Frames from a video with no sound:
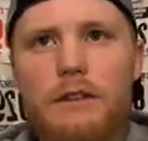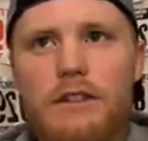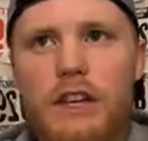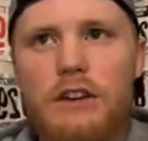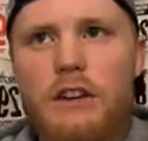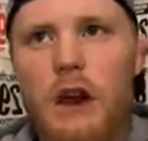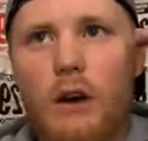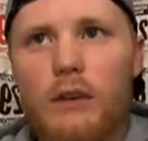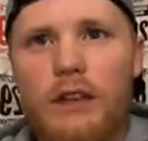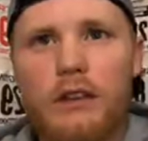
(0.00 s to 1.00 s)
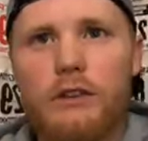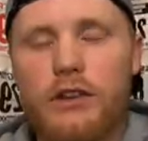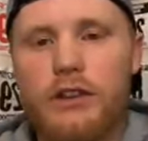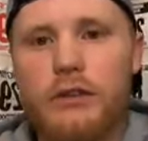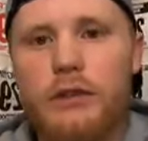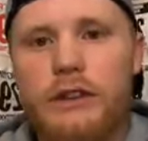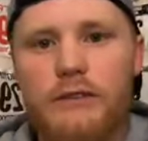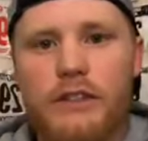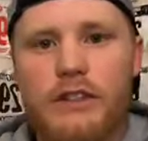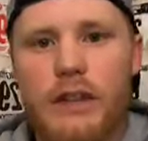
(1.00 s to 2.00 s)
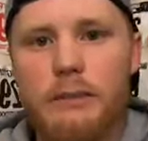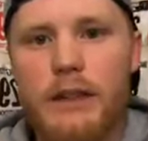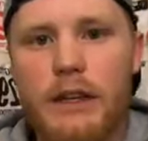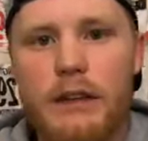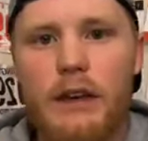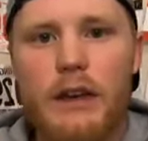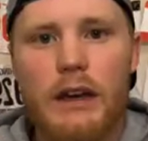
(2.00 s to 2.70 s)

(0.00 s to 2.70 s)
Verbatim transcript: to know that you're shooting for something